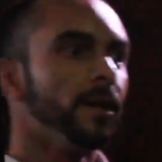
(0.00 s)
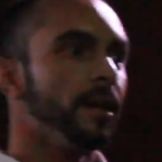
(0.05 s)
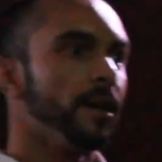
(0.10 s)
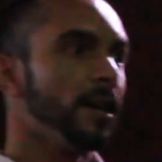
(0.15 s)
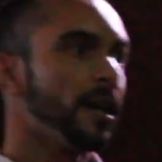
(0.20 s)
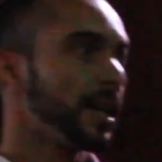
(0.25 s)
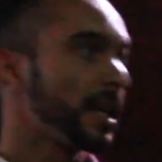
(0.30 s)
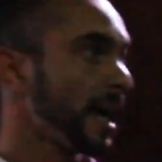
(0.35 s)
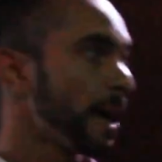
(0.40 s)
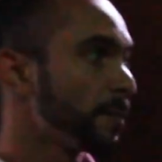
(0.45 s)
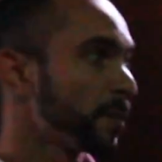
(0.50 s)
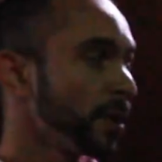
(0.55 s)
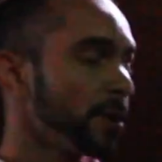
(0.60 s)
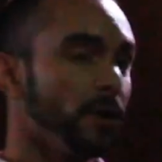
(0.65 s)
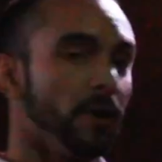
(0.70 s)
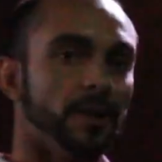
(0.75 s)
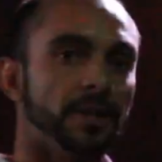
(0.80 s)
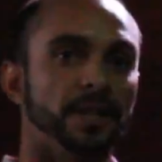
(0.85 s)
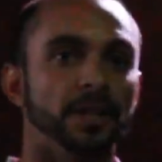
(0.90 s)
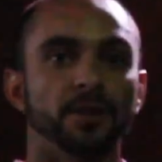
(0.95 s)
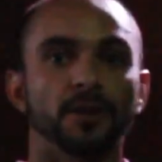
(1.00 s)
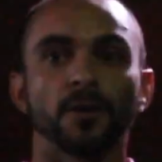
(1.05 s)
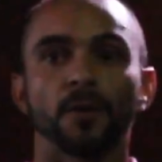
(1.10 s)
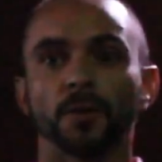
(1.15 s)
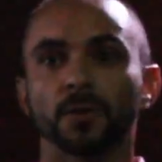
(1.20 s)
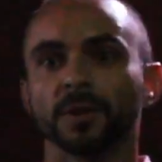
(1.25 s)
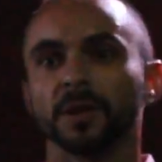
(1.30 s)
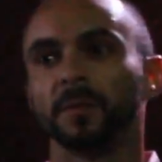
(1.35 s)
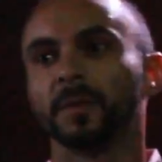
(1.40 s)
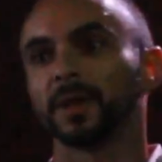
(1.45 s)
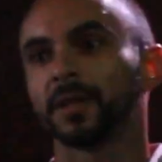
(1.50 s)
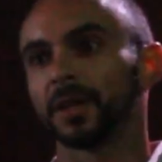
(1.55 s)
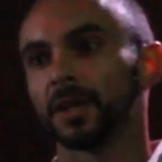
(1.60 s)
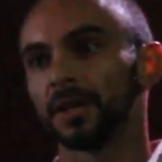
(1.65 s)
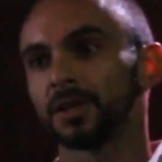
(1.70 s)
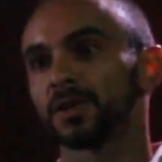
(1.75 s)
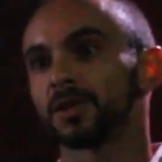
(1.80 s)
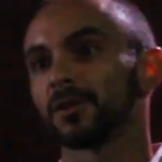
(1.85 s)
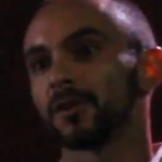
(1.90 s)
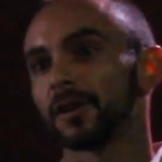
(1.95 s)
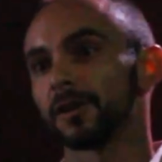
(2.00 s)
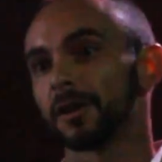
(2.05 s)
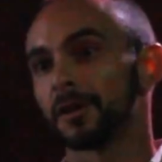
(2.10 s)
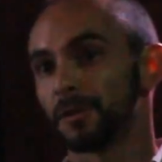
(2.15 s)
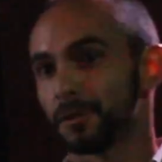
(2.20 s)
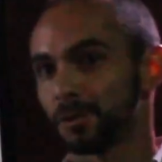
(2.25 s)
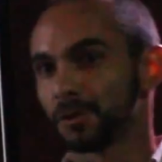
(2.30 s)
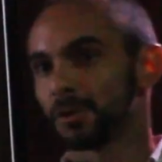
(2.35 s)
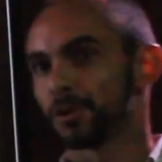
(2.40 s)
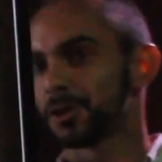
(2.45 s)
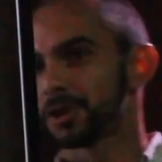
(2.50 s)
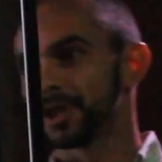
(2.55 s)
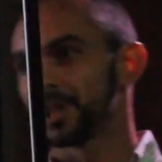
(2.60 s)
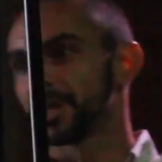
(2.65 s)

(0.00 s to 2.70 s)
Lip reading: I kept it on here only because there are other search